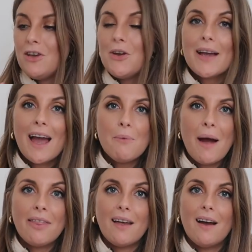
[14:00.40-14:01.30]
the U K
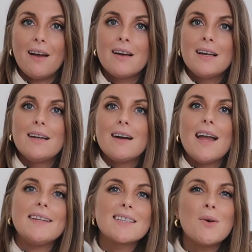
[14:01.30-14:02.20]
weather,
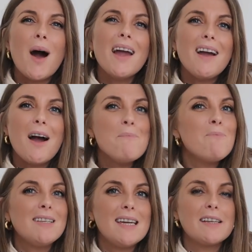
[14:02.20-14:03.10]
it's quite
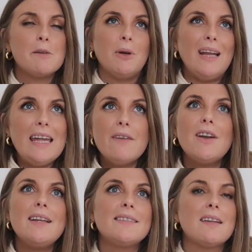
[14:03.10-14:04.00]
unpredictable,
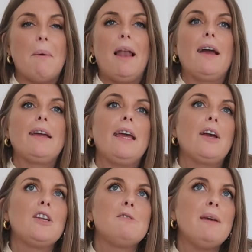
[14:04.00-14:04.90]
even in summer. Like,
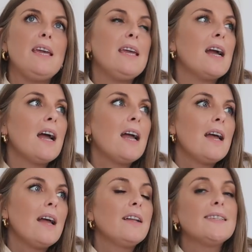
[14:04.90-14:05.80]
it could be
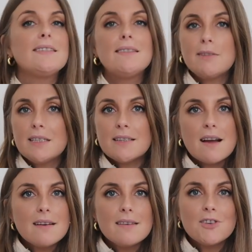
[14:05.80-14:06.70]

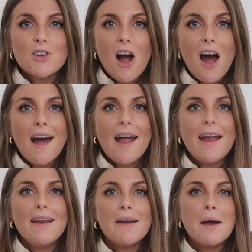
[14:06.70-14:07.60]

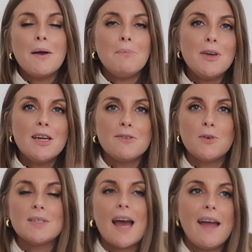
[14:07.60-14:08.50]
sunshine, a
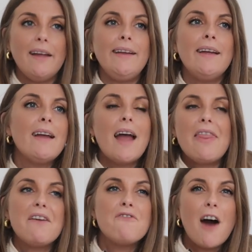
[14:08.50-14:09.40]
beautiful day,
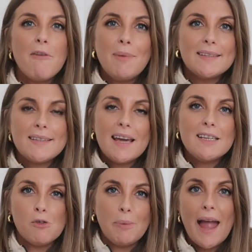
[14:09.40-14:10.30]
and then five minutes
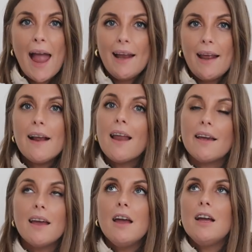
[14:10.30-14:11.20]
later it'll be hailing.
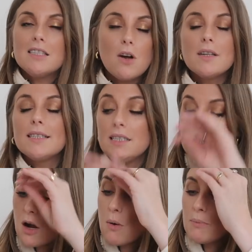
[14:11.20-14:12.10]
Like, it's honestly
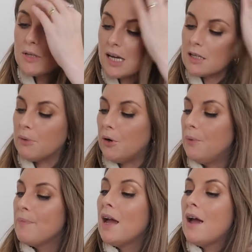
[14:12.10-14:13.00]
so
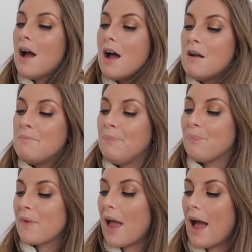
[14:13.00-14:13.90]
unpredictable.
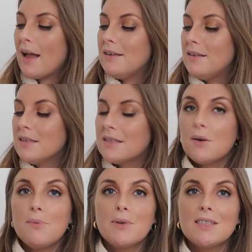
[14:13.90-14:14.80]
Um, and so
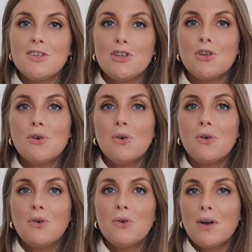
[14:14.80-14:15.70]
I wasn't
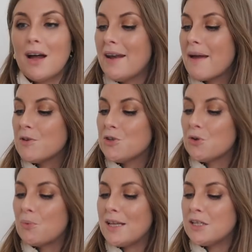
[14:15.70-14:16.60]
sure, I'm never
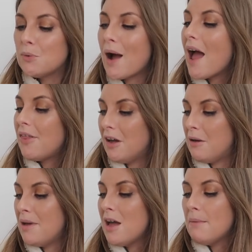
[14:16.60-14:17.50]
sure when to wear
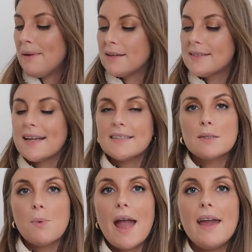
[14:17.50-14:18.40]
them because they're
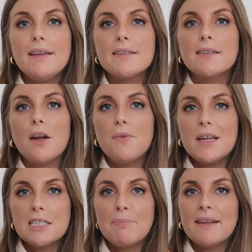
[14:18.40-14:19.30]
suede. So
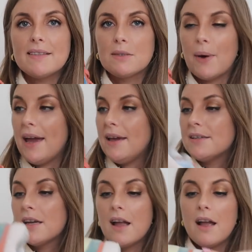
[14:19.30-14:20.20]
this bit's
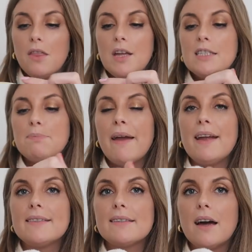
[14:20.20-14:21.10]
suede, this
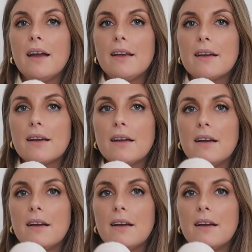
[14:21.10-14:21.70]
bit is like